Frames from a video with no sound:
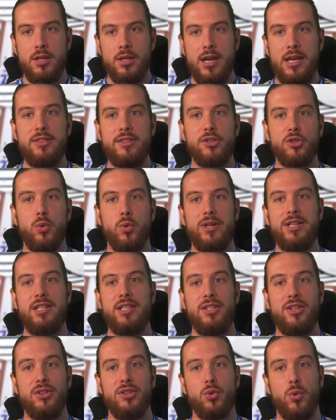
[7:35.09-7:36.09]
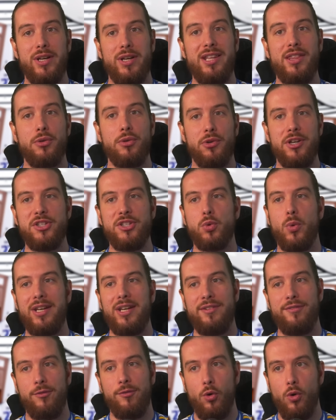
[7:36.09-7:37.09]
in the
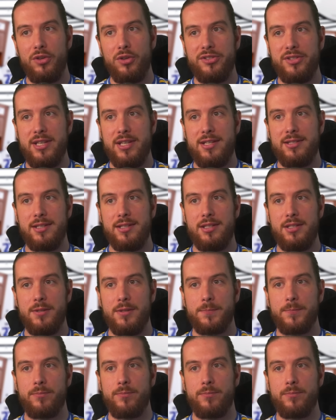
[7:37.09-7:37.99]
2023-24 season,